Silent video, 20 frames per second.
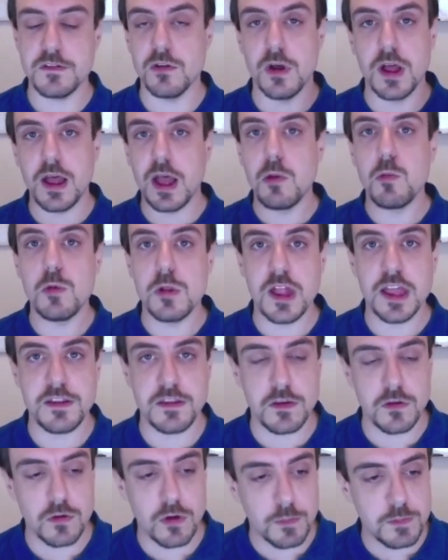So I will
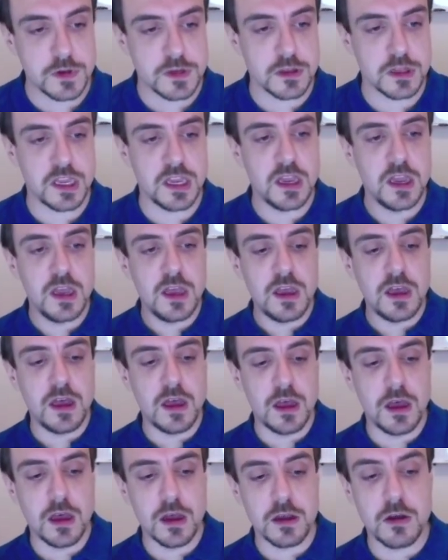let you obviously
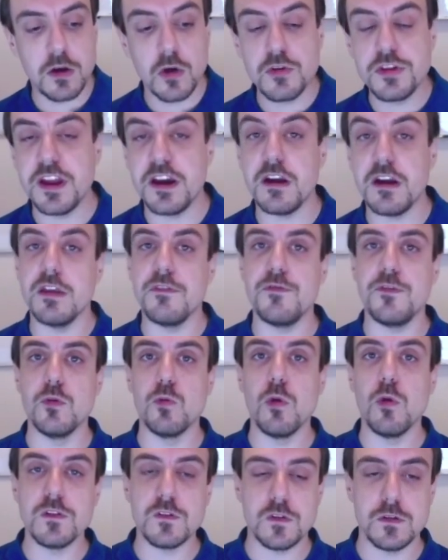go there if
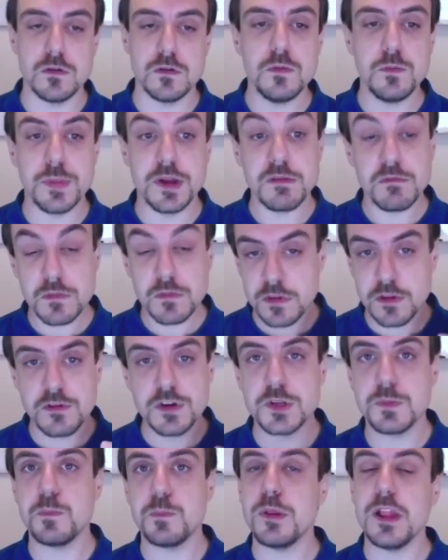you want to, but
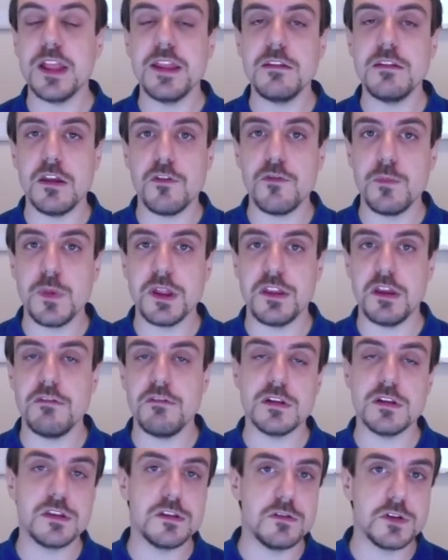there's plenty of
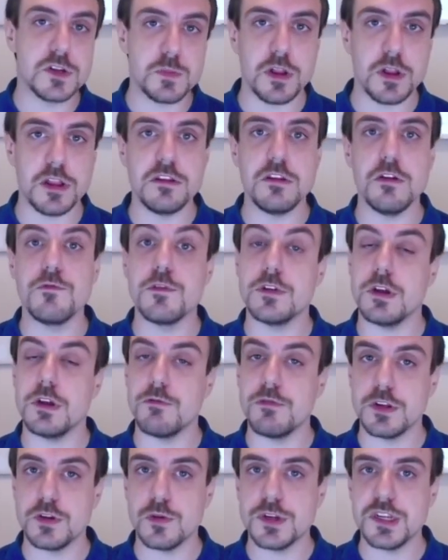materials, there's plenty
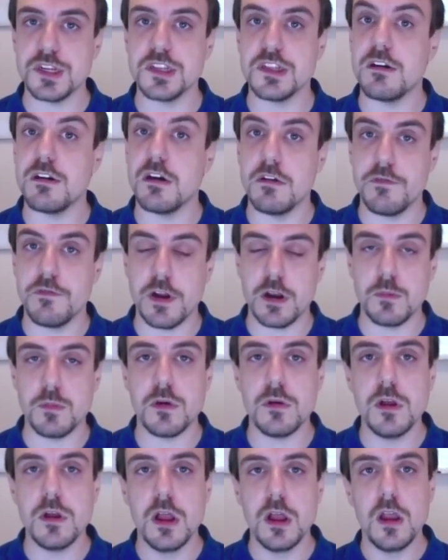of resources that are
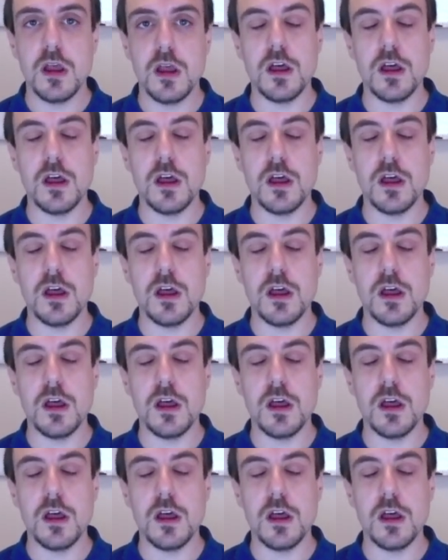available.